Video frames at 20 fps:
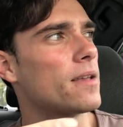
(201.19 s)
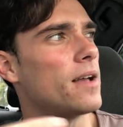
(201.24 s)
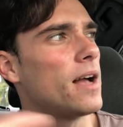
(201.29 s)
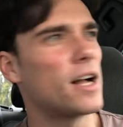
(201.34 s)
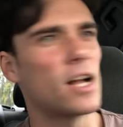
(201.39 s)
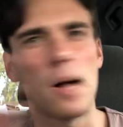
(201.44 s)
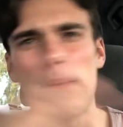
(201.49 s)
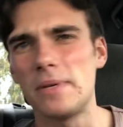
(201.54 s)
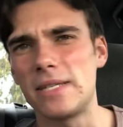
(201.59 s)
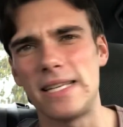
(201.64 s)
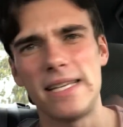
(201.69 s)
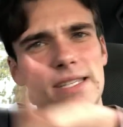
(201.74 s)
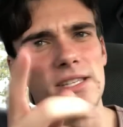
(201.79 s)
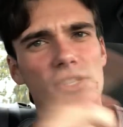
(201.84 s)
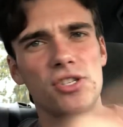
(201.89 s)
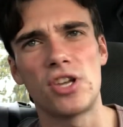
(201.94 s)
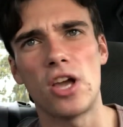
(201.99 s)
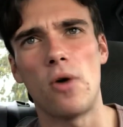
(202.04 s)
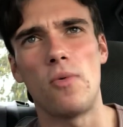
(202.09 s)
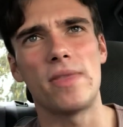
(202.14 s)
couple
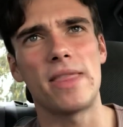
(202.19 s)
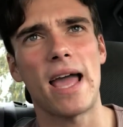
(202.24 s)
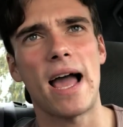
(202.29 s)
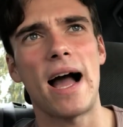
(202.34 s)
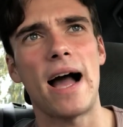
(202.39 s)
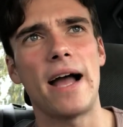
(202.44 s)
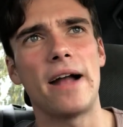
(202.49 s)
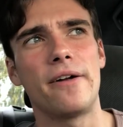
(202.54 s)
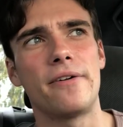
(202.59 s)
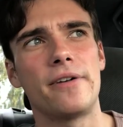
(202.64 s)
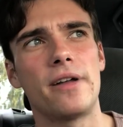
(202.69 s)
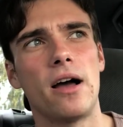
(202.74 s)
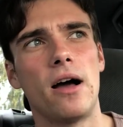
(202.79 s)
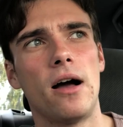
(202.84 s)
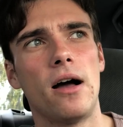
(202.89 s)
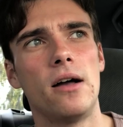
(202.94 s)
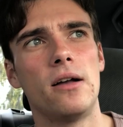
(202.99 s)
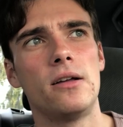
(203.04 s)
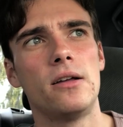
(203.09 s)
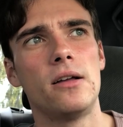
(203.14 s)
seasons ago when they hired,
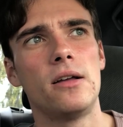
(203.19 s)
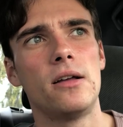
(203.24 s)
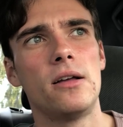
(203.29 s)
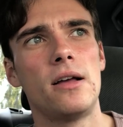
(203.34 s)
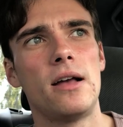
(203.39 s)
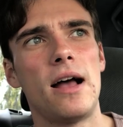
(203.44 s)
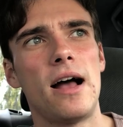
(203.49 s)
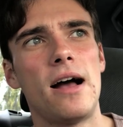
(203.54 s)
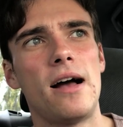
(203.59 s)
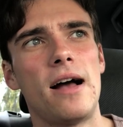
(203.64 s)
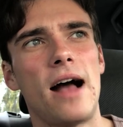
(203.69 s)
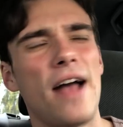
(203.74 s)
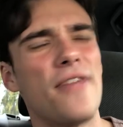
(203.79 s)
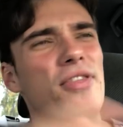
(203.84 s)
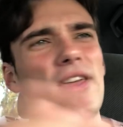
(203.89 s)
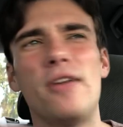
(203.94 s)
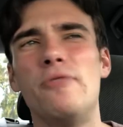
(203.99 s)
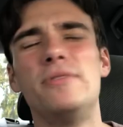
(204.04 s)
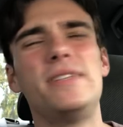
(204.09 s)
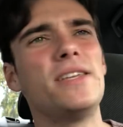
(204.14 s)

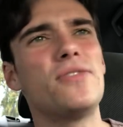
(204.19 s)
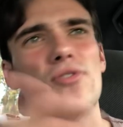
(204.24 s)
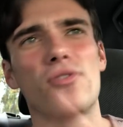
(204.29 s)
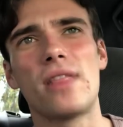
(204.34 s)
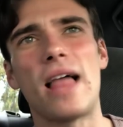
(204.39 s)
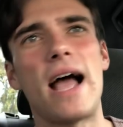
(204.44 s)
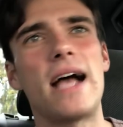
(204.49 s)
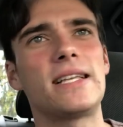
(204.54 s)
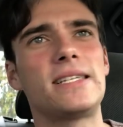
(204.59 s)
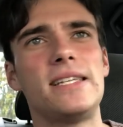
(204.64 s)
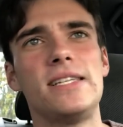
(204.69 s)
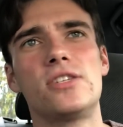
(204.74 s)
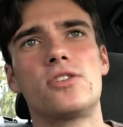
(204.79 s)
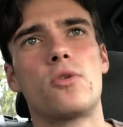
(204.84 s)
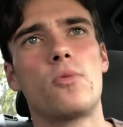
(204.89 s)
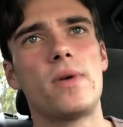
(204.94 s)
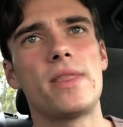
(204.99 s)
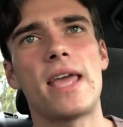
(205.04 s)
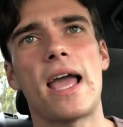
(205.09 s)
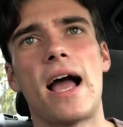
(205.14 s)
it was either last season or
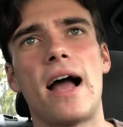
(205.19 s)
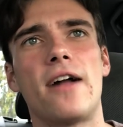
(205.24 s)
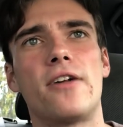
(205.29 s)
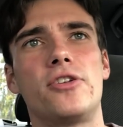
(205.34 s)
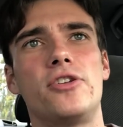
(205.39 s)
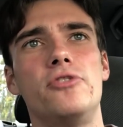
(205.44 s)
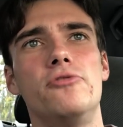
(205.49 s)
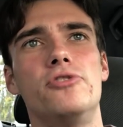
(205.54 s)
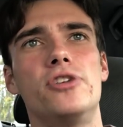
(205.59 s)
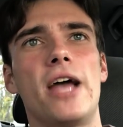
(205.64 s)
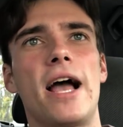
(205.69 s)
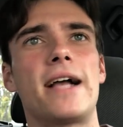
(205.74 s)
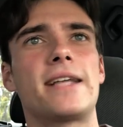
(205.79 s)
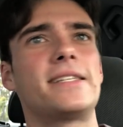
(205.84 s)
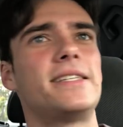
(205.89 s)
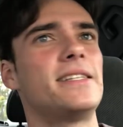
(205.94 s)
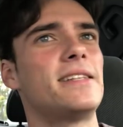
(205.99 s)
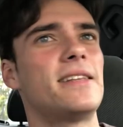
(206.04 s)
when they hired Hugh Jackson.